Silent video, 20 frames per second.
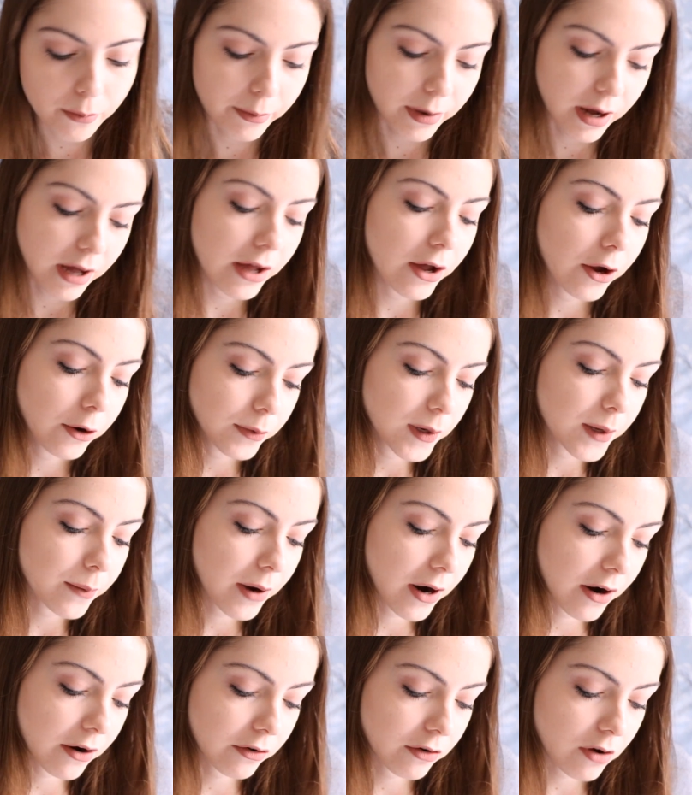my opening
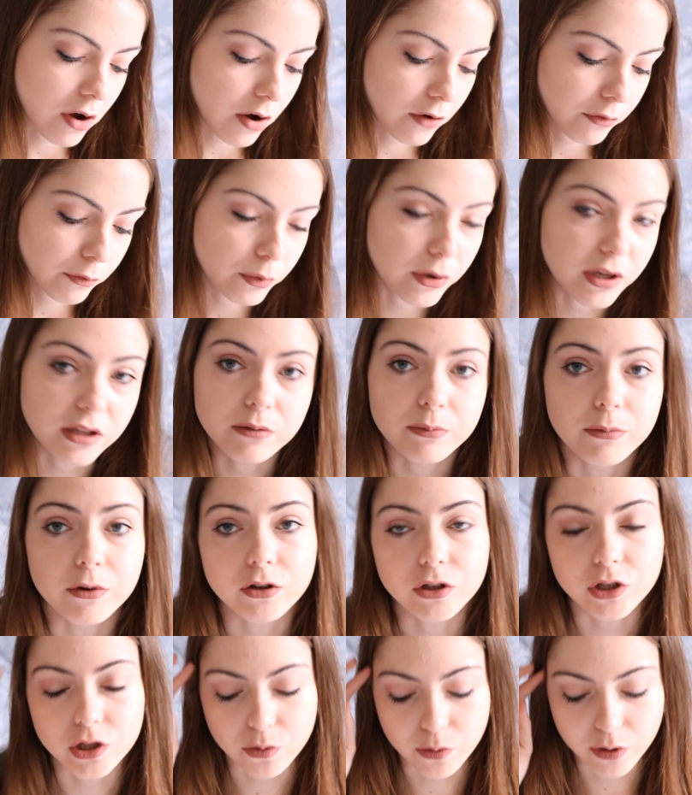paragraph with
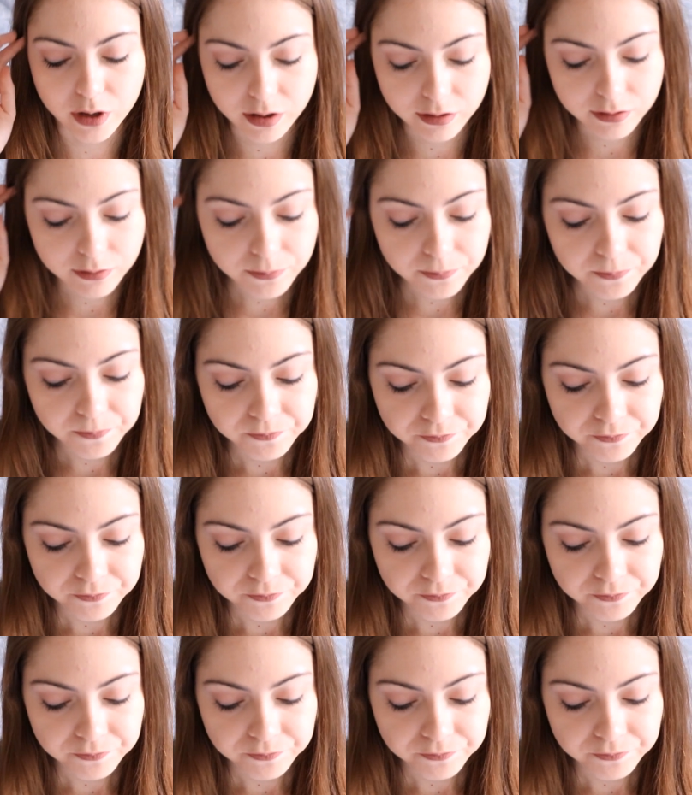McEwan.